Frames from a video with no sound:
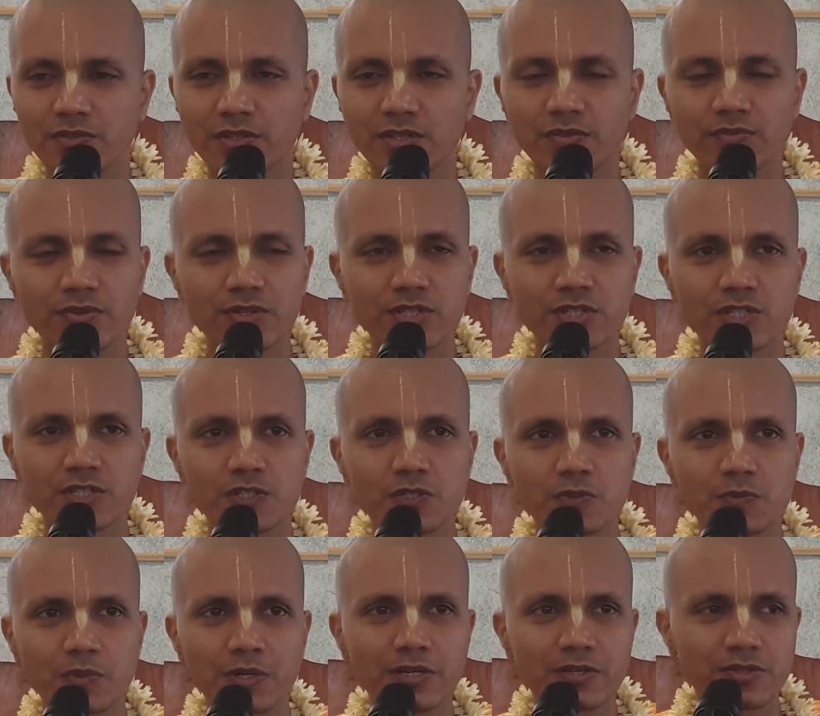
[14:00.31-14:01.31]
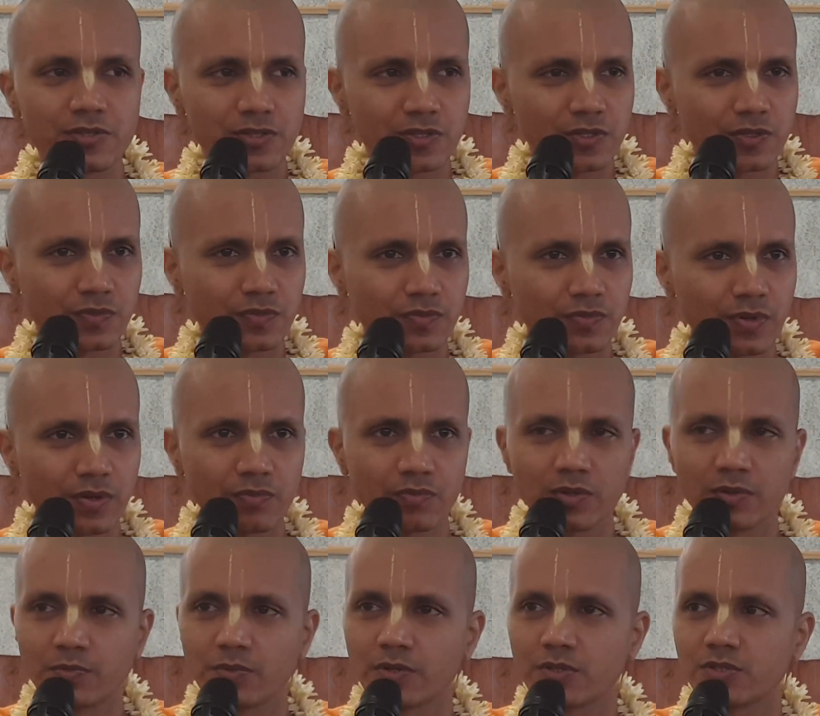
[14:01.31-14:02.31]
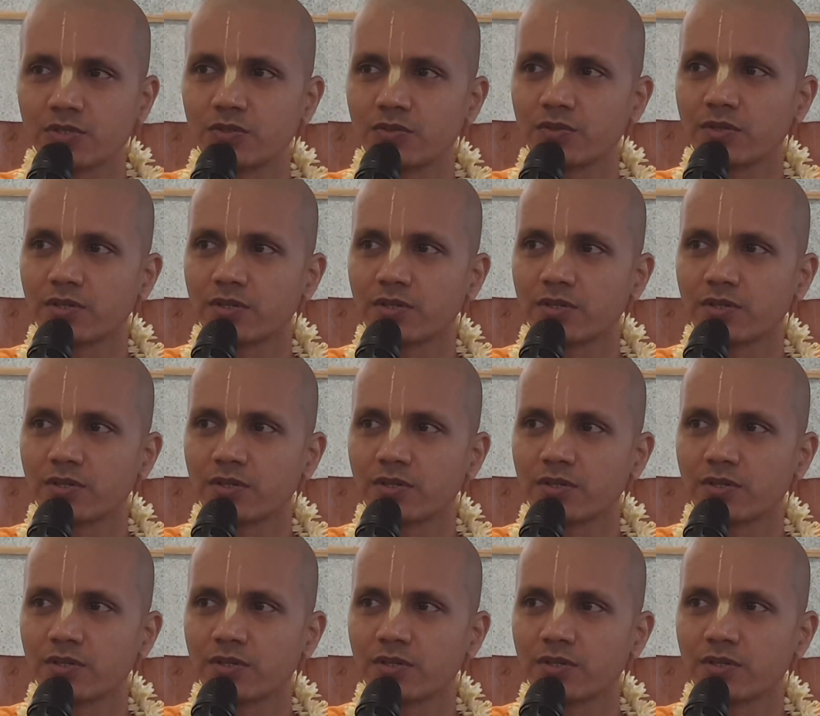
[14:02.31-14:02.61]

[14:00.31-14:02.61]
infection spreads from one person to